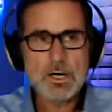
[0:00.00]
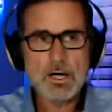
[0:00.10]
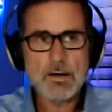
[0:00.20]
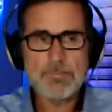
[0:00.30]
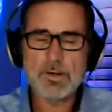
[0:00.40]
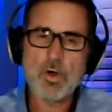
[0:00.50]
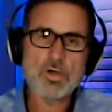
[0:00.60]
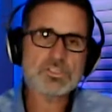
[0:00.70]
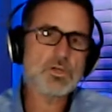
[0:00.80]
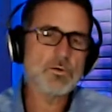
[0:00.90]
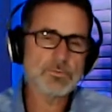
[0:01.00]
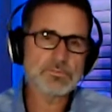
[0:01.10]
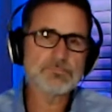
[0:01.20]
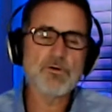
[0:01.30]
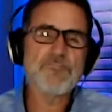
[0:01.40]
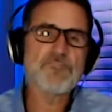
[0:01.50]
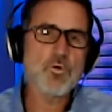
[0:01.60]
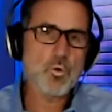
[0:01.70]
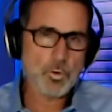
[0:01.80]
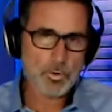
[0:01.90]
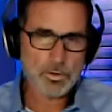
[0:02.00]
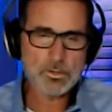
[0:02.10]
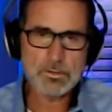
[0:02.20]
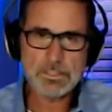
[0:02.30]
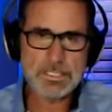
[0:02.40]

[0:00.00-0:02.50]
But also, it was before